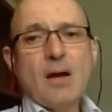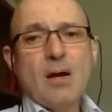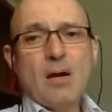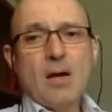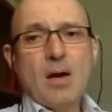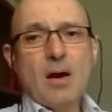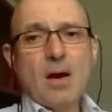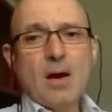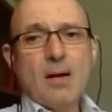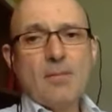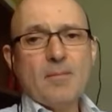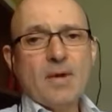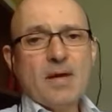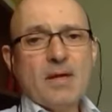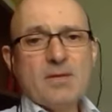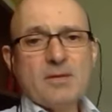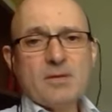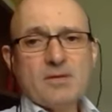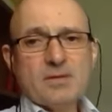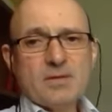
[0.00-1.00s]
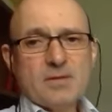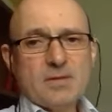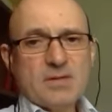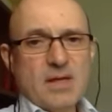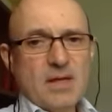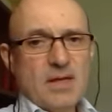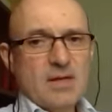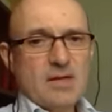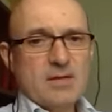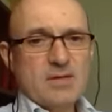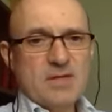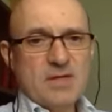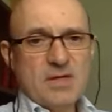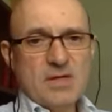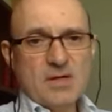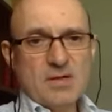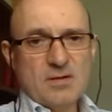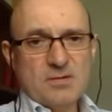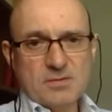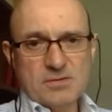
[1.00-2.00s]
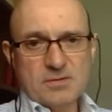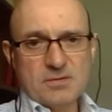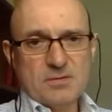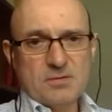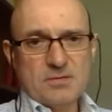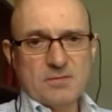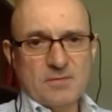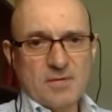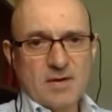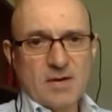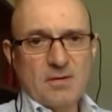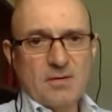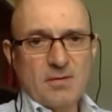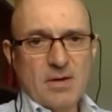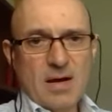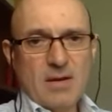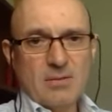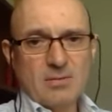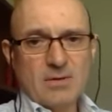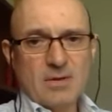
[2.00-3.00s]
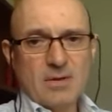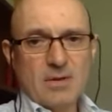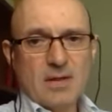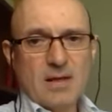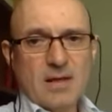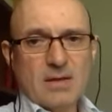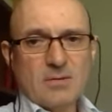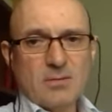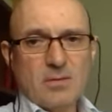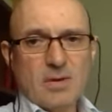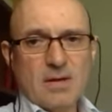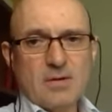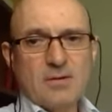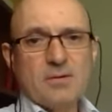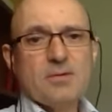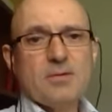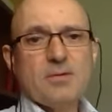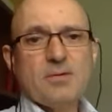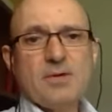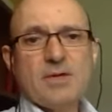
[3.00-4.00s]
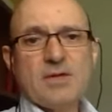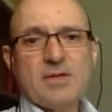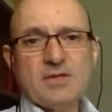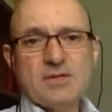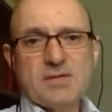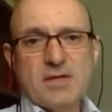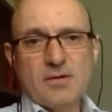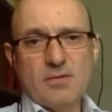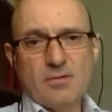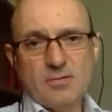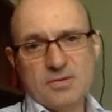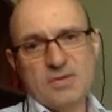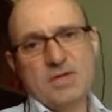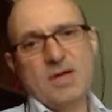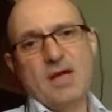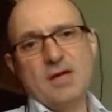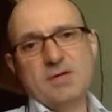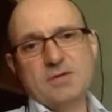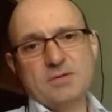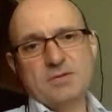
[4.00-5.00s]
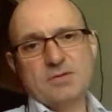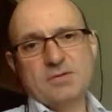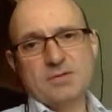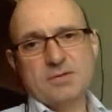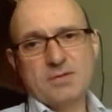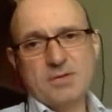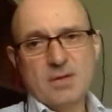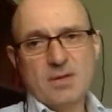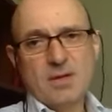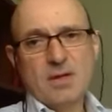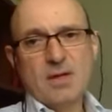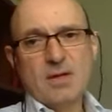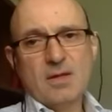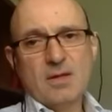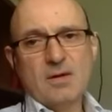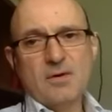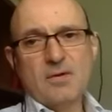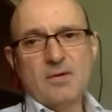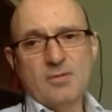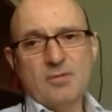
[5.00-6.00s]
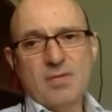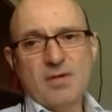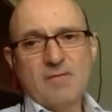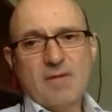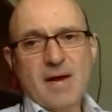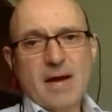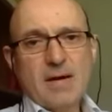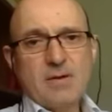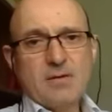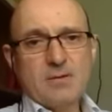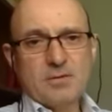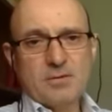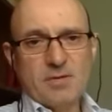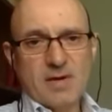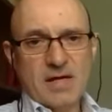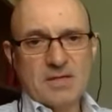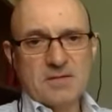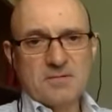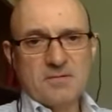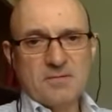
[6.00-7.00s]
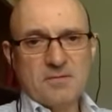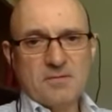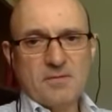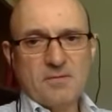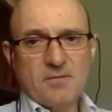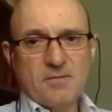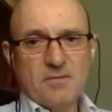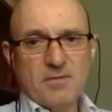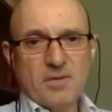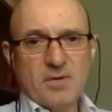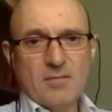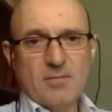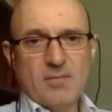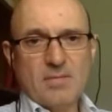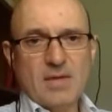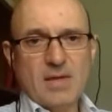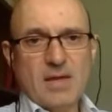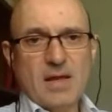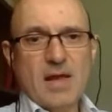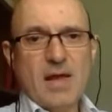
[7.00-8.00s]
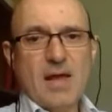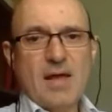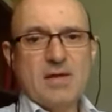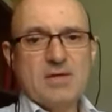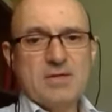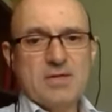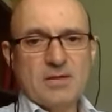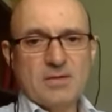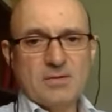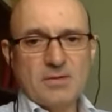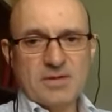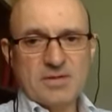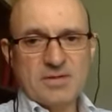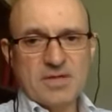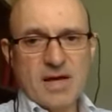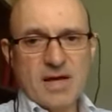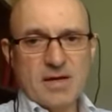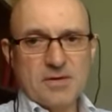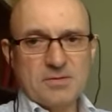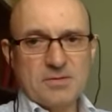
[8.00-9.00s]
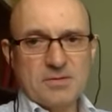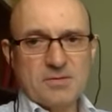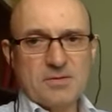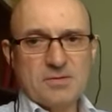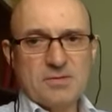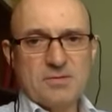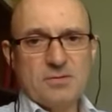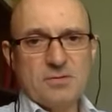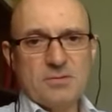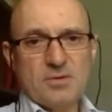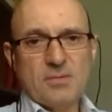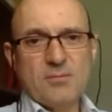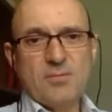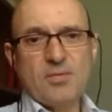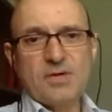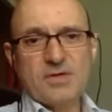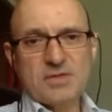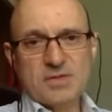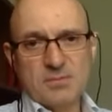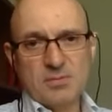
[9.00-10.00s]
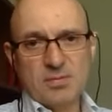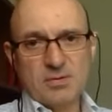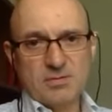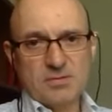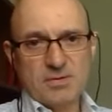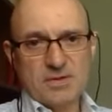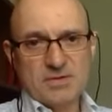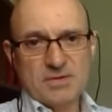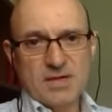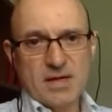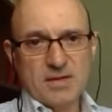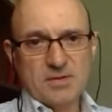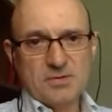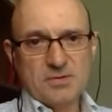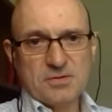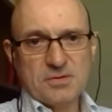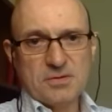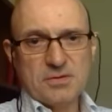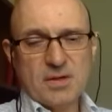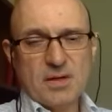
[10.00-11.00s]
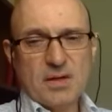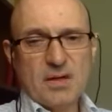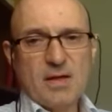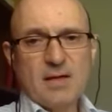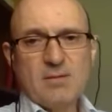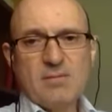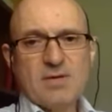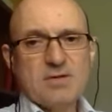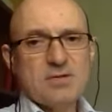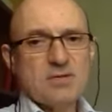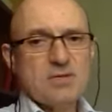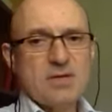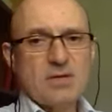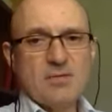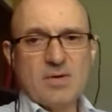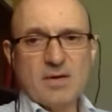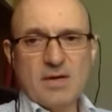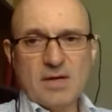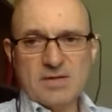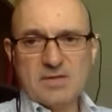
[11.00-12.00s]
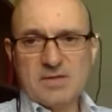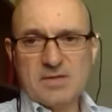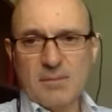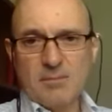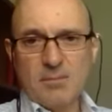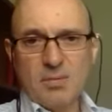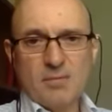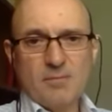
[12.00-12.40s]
Um, it doesn't take a genius to figure out that while you're doing these negotiations, there could be value transfer from the agent transactions to the principal transactions. Let me just give you an example.